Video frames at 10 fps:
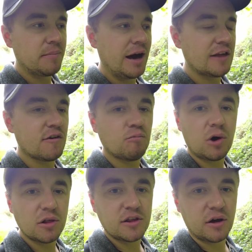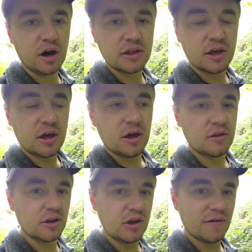pass from one side
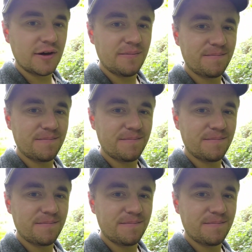to the other.